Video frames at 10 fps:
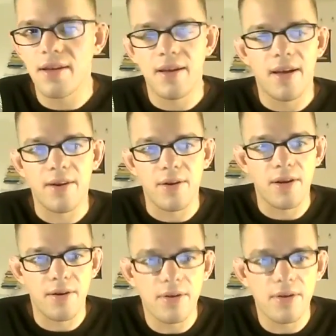I don't
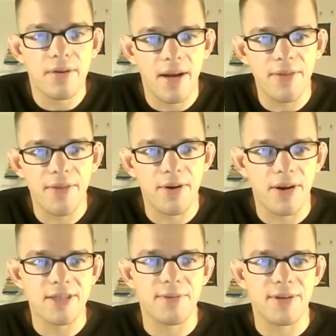know, other
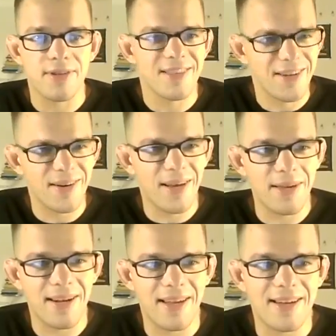entrepreneurs. You know what I
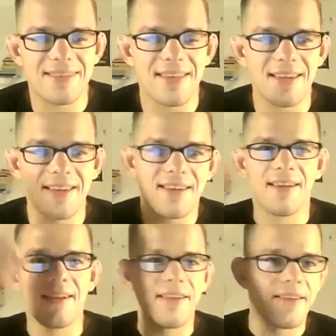mean? And it's like,
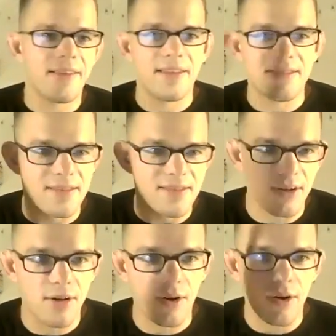it's a
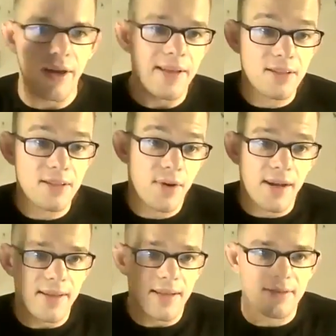circle, and that's
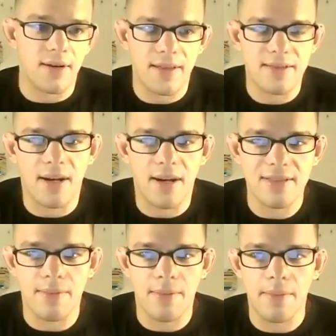great. That's great. That's
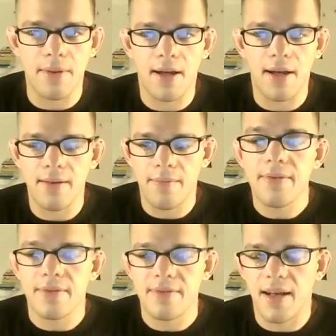awesome.
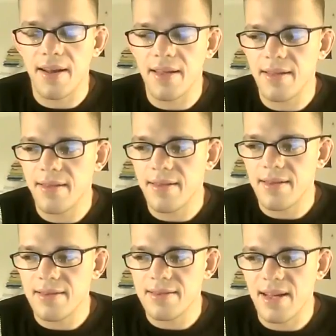It's
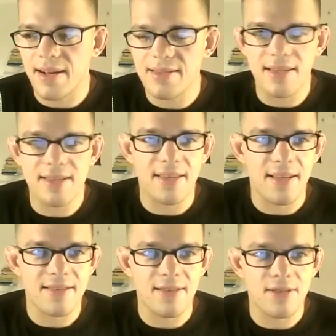not a diss
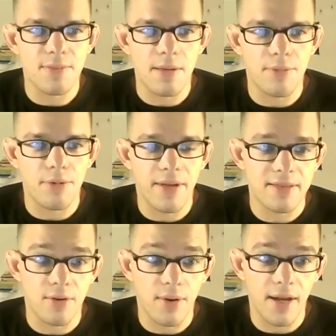against those people.
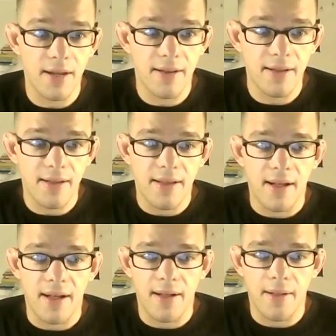That's great.
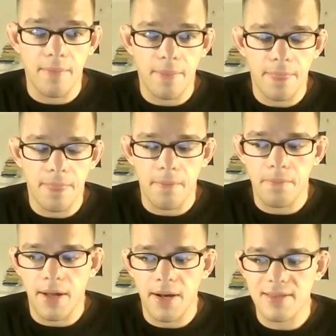
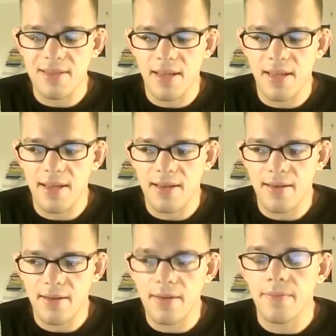But it's
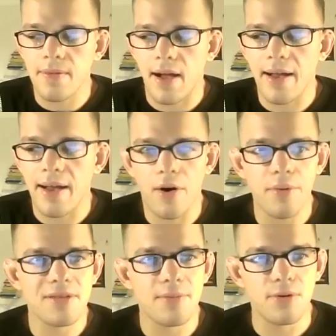like, I
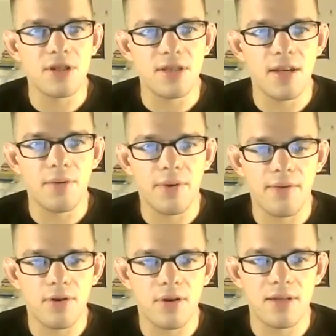always appreciate
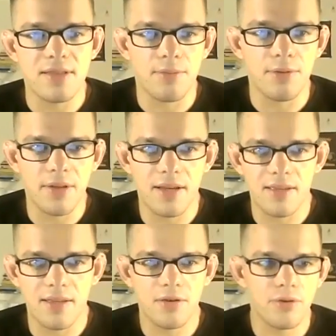whenever it's someone like
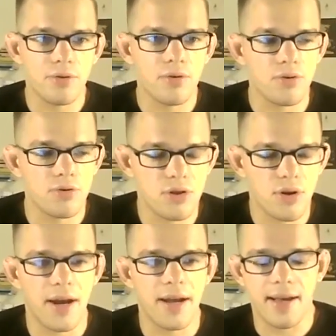you who's
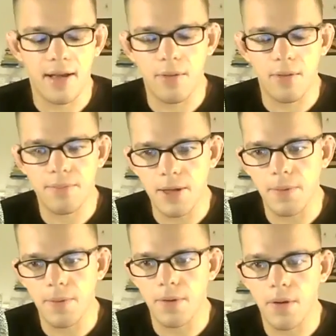trying to help
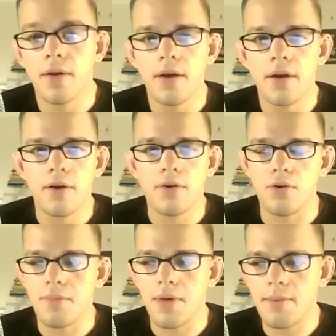people who
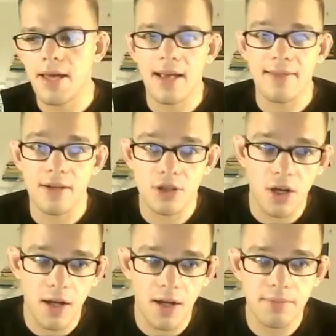maybe hate their
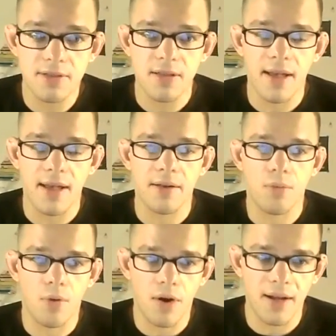jobs
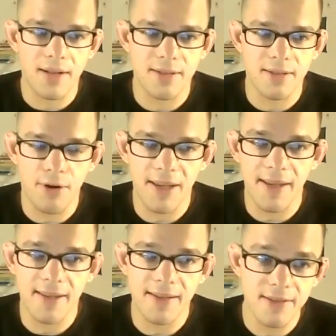and want to
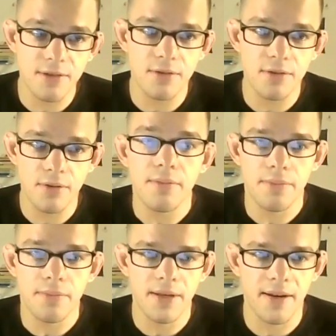break into
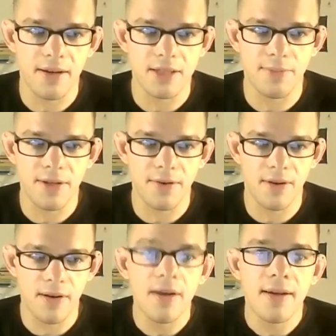being an
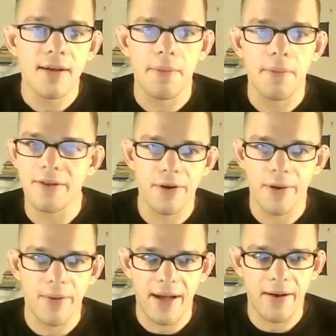entrepreneur, but don't
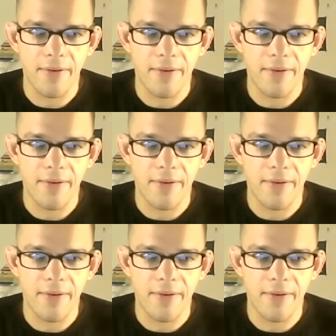know how.